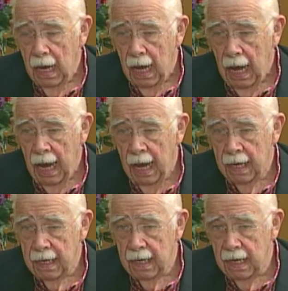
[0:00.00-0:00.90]

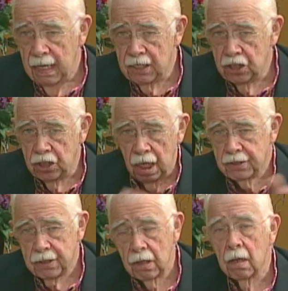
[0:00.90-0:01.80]
And it's
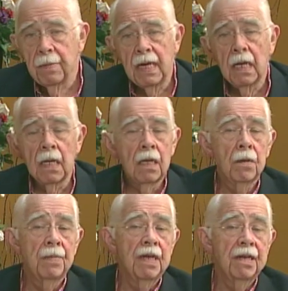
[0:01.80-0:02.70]
just going to be a little
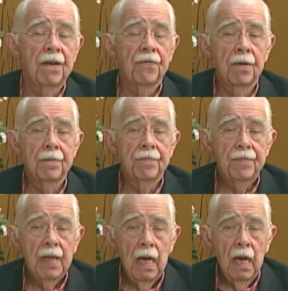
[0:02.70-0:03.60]
bit different,
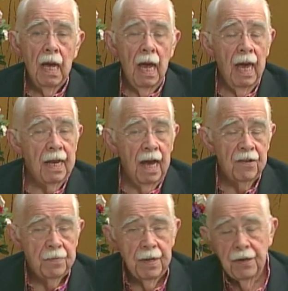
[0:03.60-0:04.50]
and
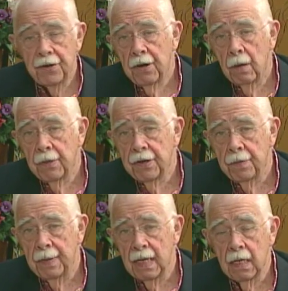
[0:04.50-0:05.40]
has been determined to
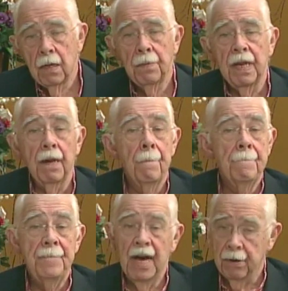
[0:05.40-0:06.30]
be a little bit
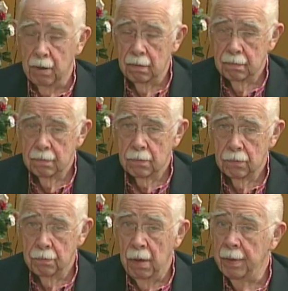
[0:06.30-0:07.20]
better,
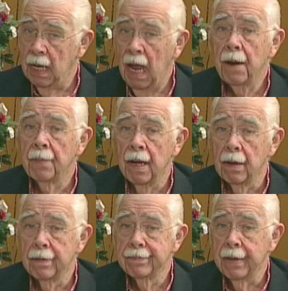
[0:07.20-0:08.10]
maybe a lot better.
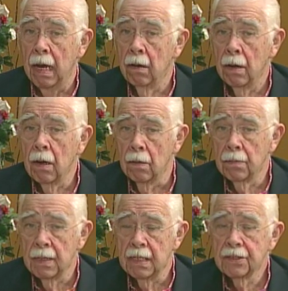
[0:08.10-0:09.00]
I don't know,
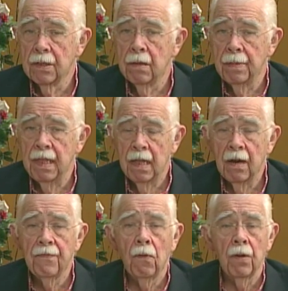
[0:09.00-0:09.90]
but it's going to be
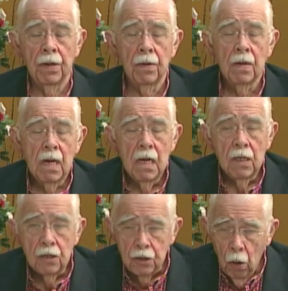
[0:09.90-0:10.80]
there for you.
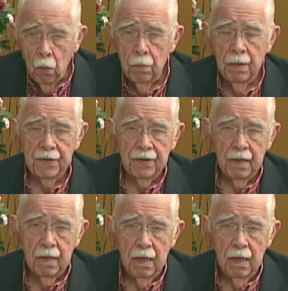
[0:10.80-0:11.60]
Don't miss it.